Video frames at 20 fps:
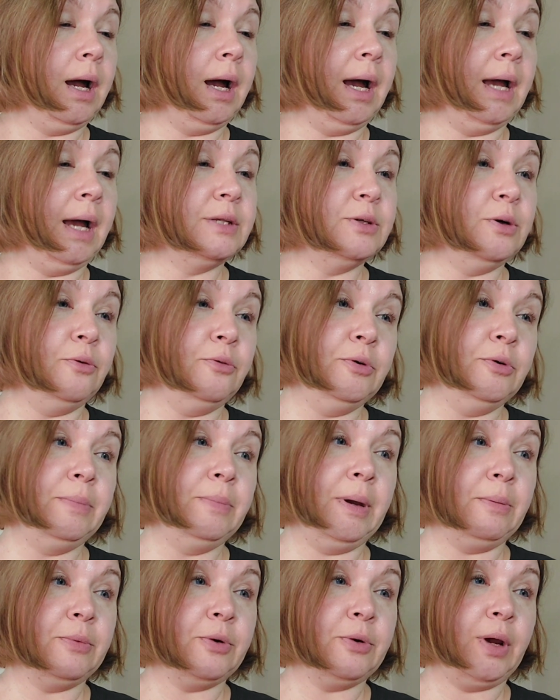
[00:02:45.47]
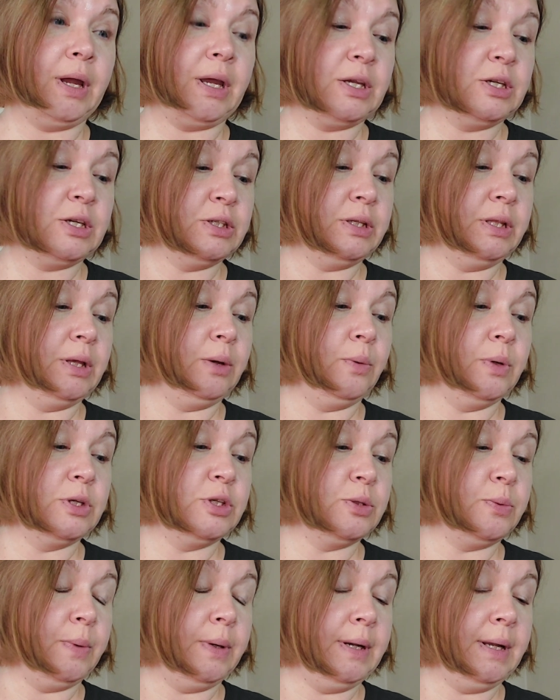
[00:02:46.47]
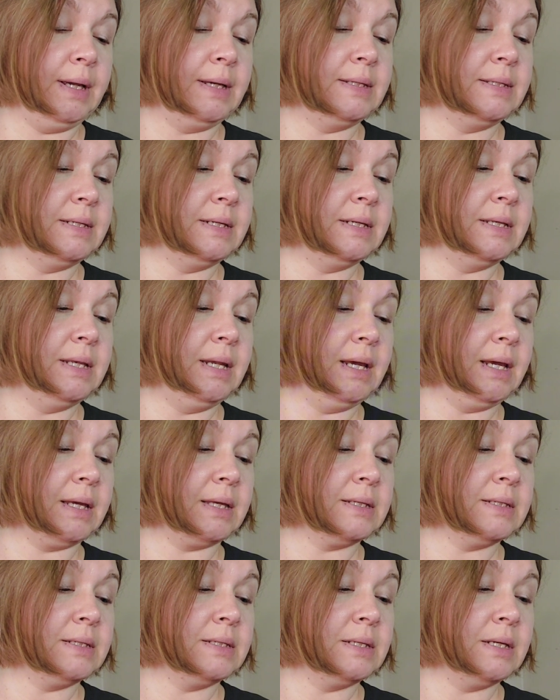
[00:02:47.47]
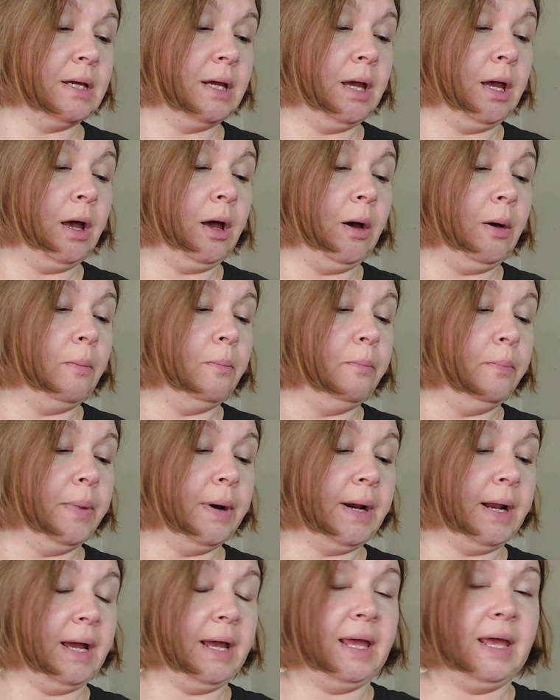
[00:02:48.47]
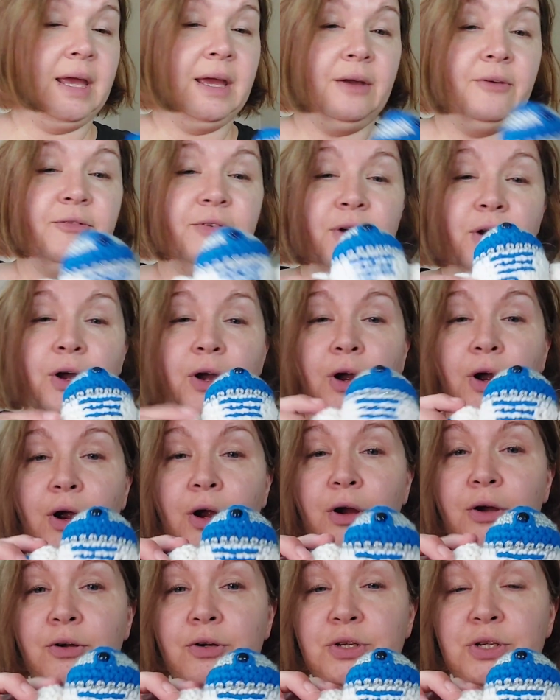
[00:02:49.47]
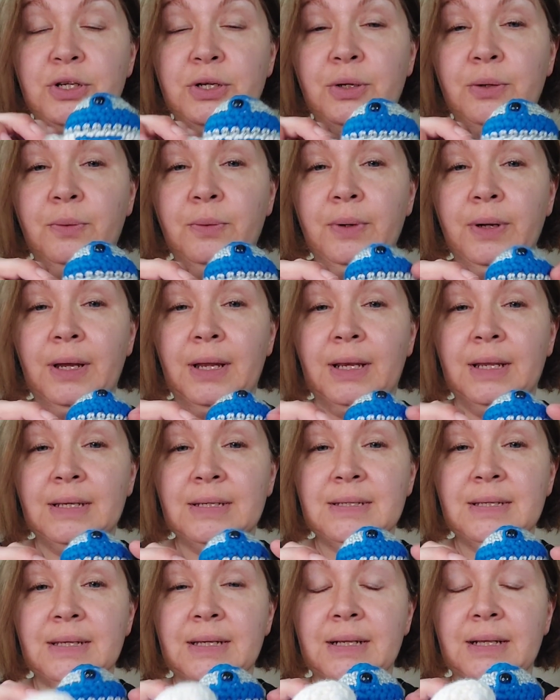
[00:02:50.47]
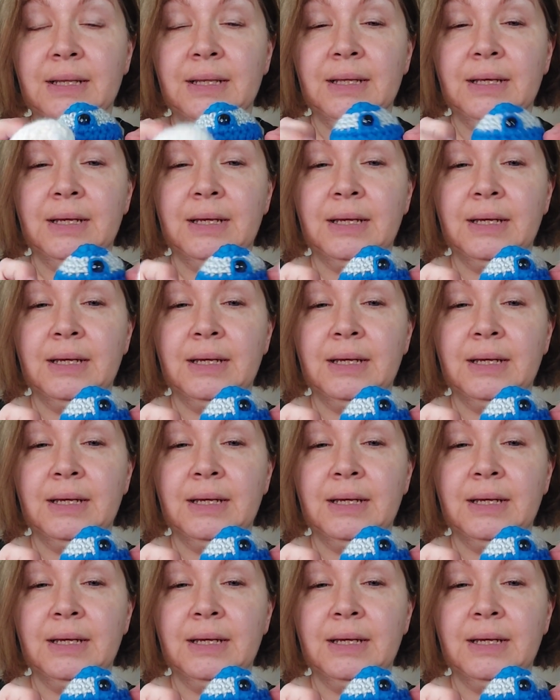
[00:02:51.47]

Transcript: I don't remember actually which one I did next, but I have R2 and his little